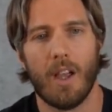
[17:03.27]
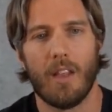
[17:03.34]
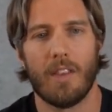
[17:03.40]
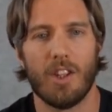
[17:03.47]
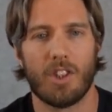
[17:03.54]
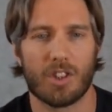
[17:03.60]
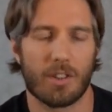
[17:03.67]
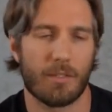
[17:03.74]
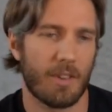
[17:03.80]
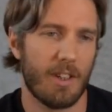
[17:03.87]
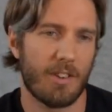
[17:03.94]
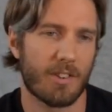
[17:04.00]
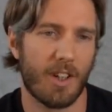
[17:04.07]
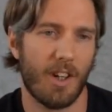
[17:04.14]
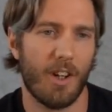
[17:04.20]

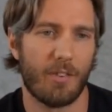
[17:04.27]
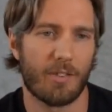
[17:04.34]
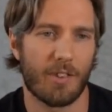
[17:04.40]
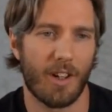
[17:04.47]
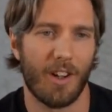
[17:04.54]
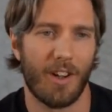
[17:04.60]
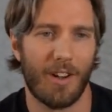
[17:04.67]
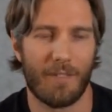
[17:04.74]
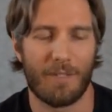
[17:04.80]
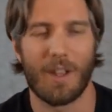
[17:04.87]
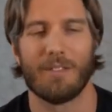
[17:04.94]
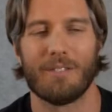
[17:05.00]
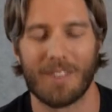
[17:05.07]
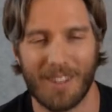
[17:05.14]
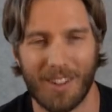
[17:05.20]
These curves are
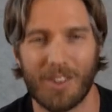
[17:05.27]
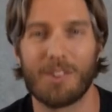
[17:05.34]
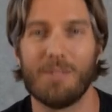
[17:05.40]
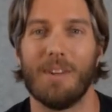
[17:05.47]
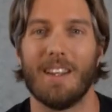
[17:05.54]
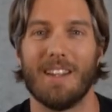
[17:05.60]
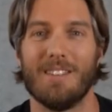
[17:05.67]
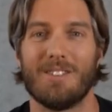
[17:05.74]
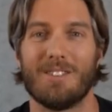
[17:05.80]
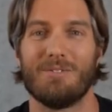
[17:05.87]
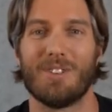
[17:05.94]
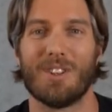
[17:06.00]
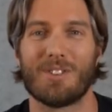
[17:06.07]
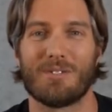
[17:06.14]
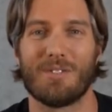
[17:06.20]
ultimately
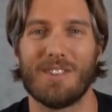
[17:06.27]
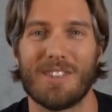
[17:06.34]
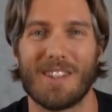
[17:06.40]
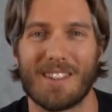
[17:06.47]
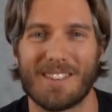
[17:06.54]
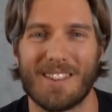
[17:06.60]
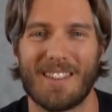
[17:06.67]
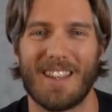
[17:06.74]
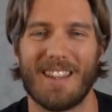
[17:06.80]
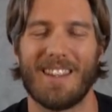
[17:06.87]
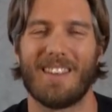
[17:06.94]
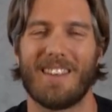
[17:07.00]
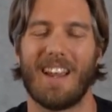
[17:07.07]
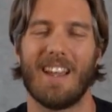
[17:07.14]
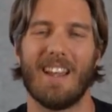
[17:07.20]
just physics at the end of
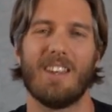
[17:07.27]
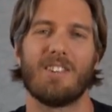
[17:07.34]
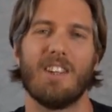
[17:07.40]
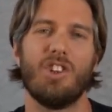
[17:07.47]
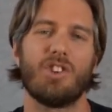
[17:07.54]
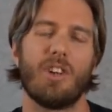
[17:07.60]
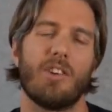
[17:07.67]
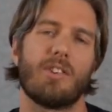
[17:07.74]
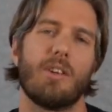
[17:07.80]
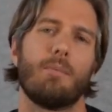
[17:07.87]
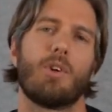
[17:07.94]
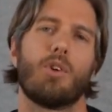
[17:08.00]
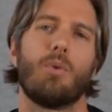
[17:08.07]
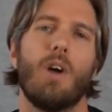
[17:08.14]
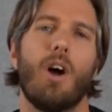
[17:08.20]
the day. And it's interesting
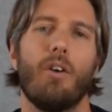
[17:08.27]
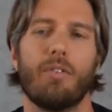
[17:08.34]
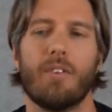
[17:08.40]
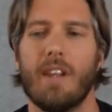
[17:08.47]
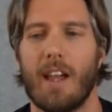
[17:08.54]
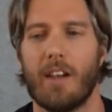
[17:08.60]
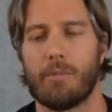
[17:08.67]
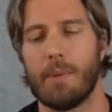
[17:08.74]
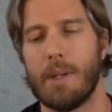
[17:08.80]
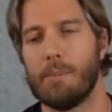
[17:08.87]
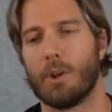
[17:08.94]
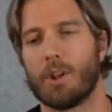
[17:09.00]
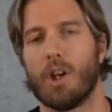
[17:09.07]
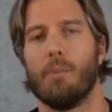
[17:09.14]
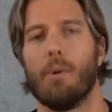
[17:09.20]
because we often have people
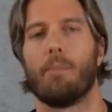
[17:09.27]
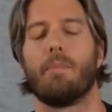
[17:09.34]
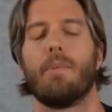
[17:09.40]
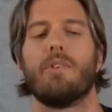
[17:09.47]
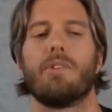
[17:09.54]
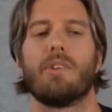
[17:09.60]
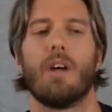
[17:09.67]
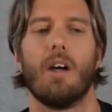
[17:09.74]
come up and,